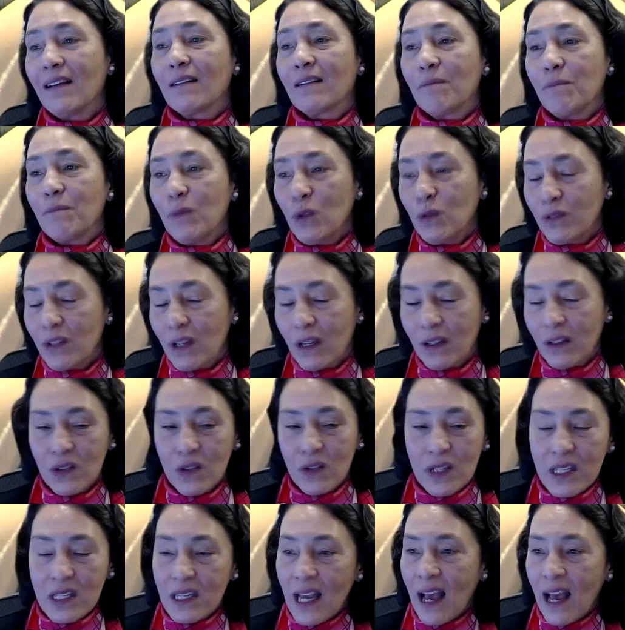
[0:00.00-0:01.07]
moved on to a
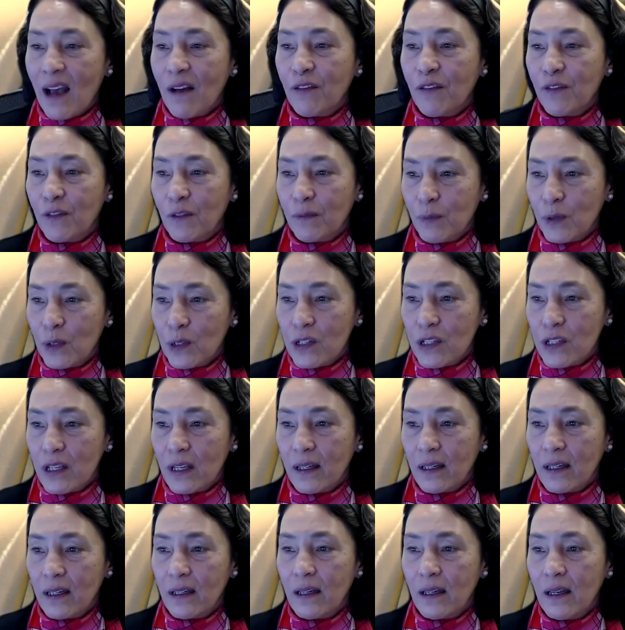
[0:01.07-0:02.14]
staff
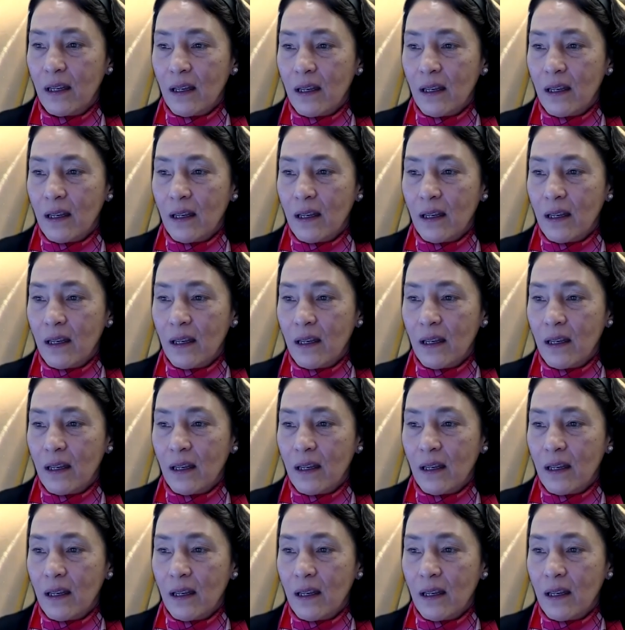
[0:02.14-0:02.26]
person,